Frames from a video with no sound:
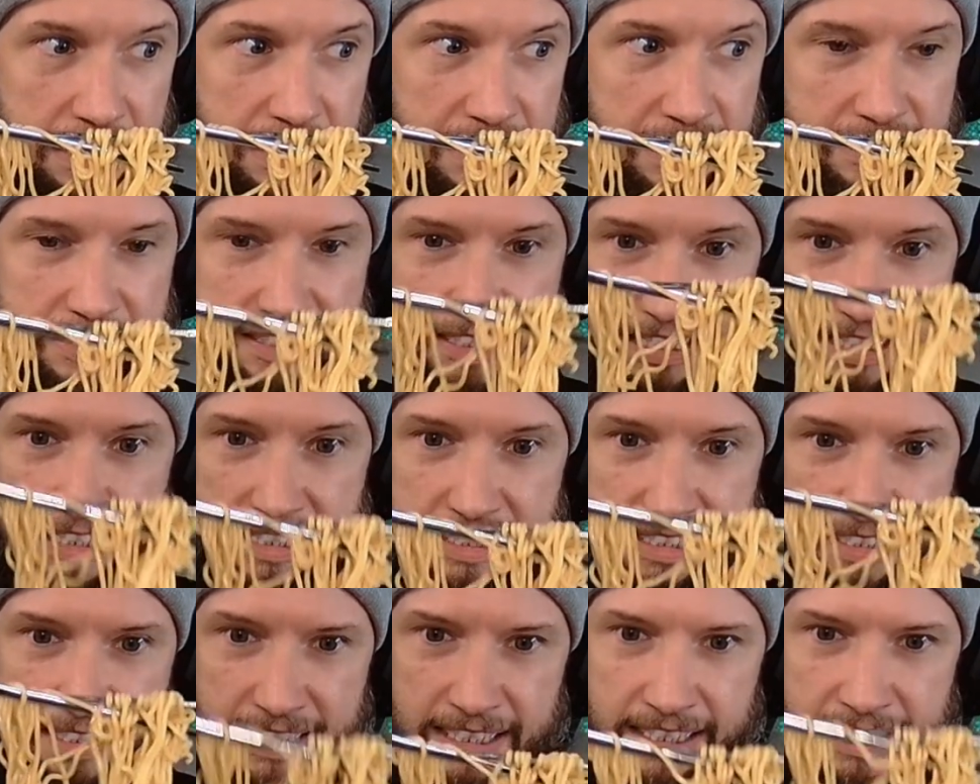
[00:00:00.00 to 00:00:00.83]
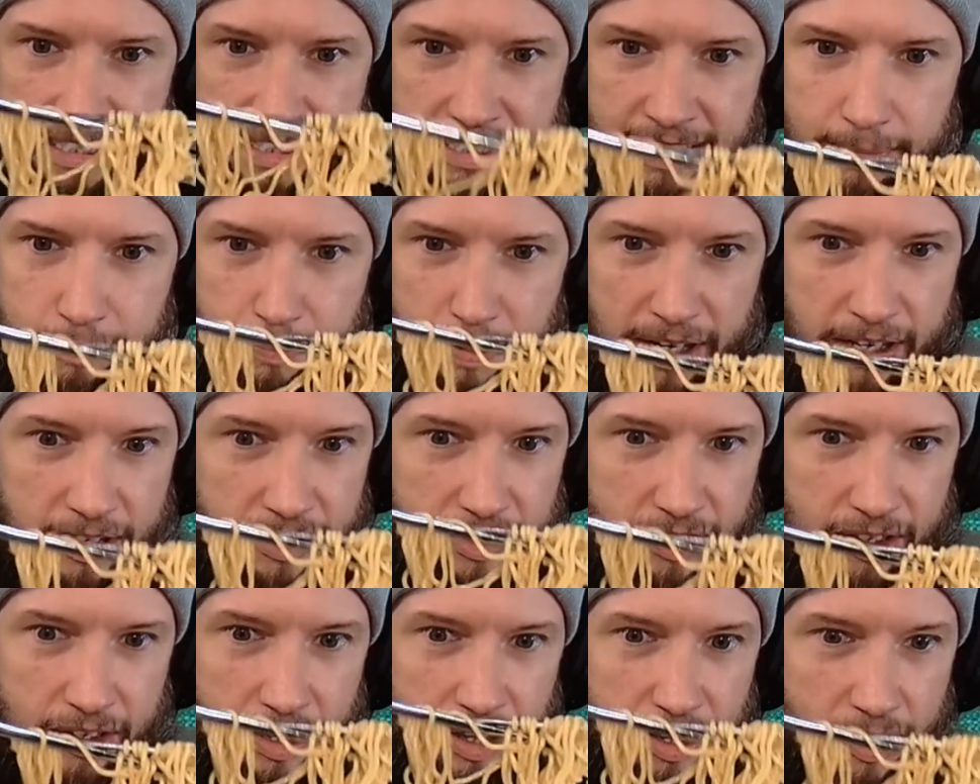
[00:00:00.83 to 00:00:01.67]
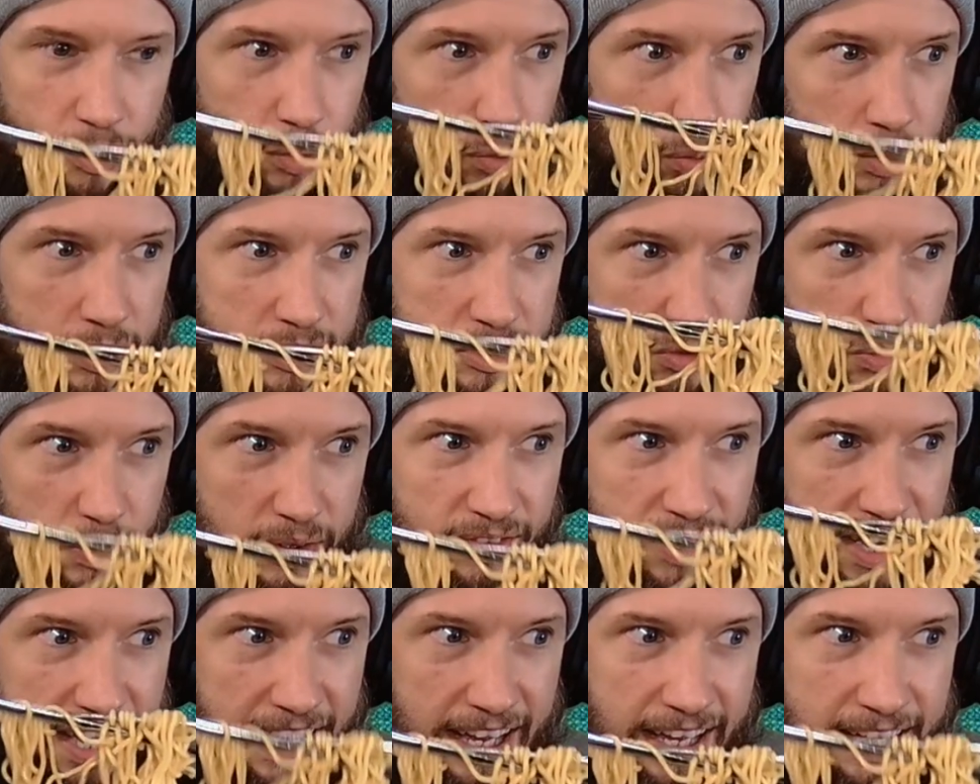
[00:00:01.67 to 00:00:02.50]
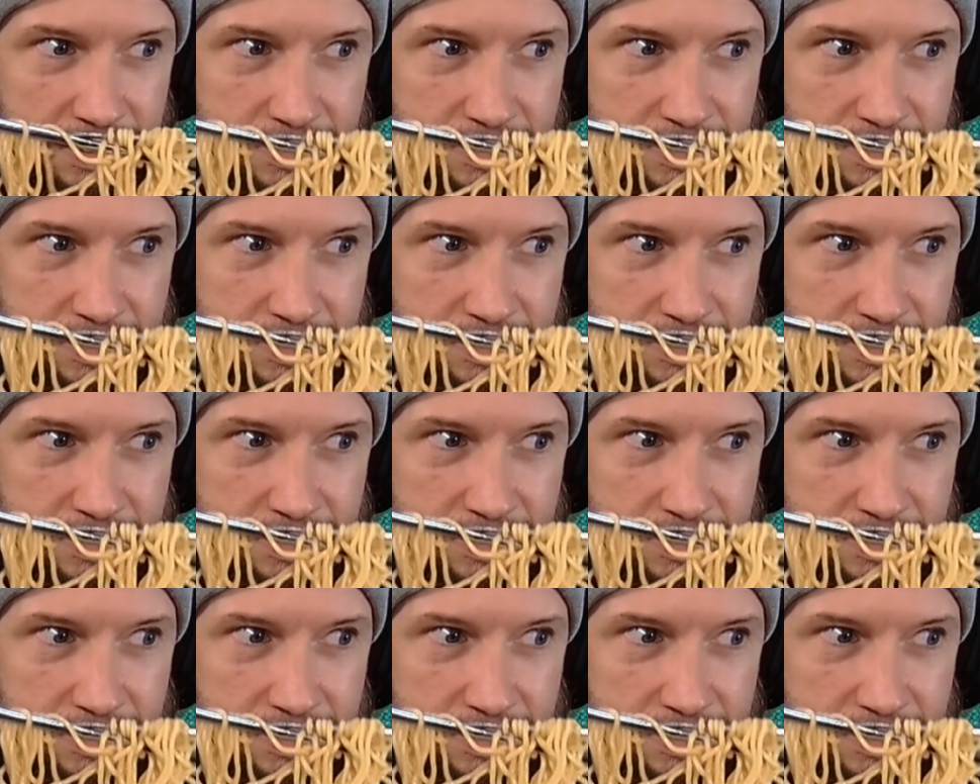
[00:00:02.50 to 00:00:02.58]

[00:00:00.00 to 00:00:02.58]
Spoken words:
is it? Compared to the other ones we've had.